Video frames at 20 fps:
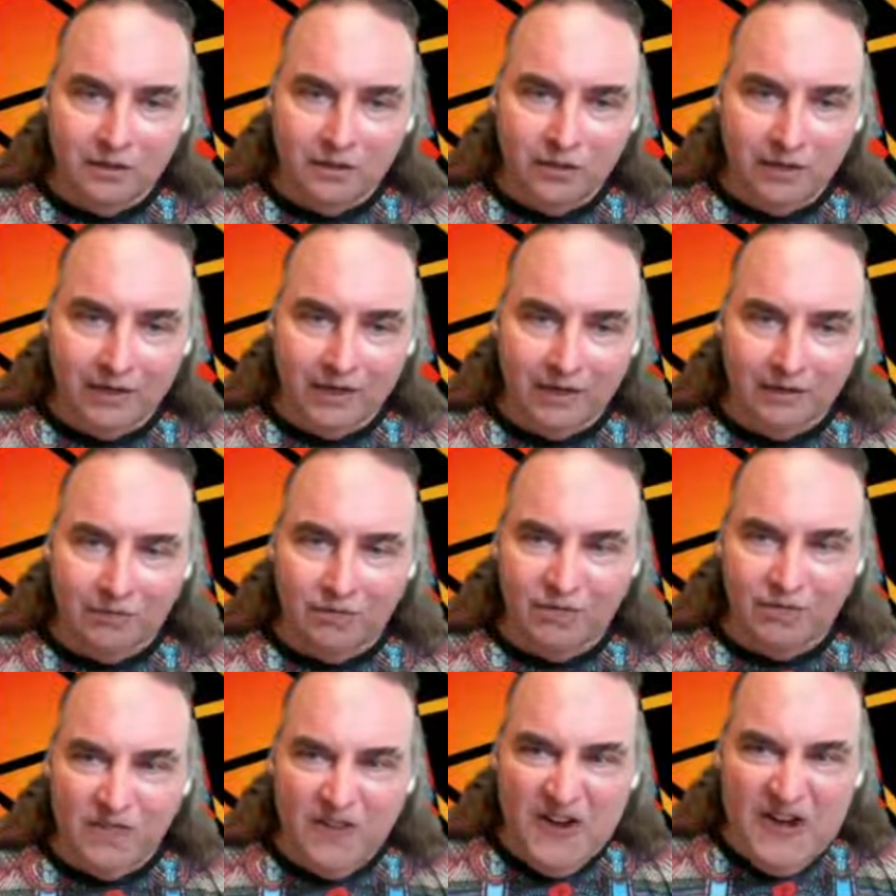that get
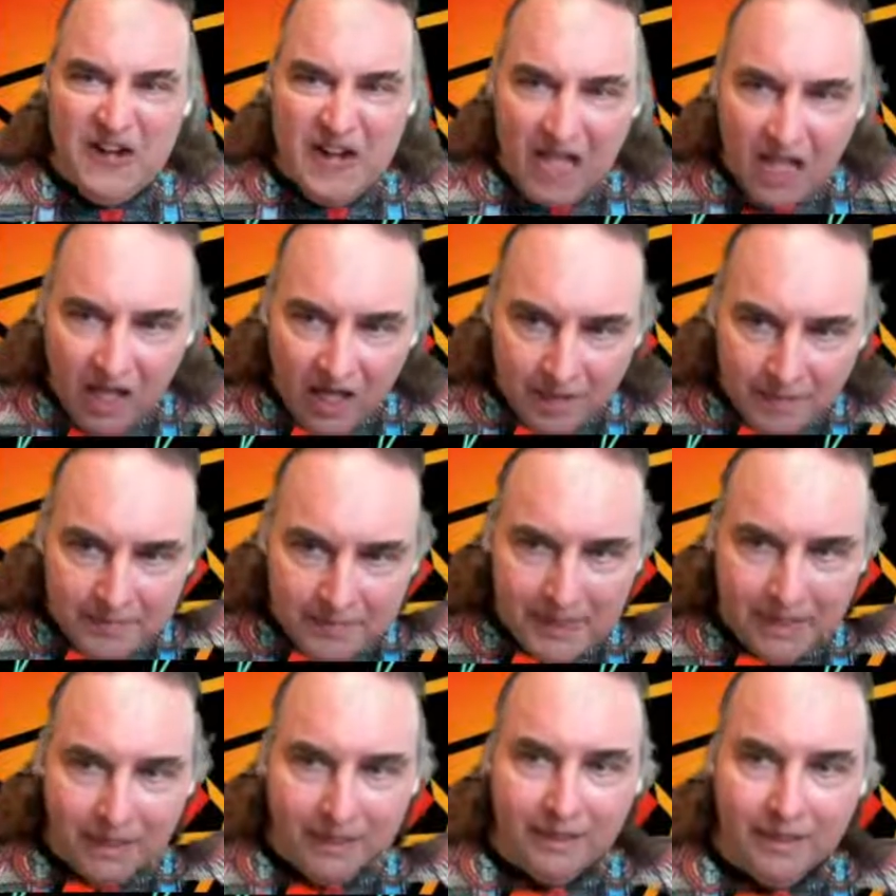phenomenally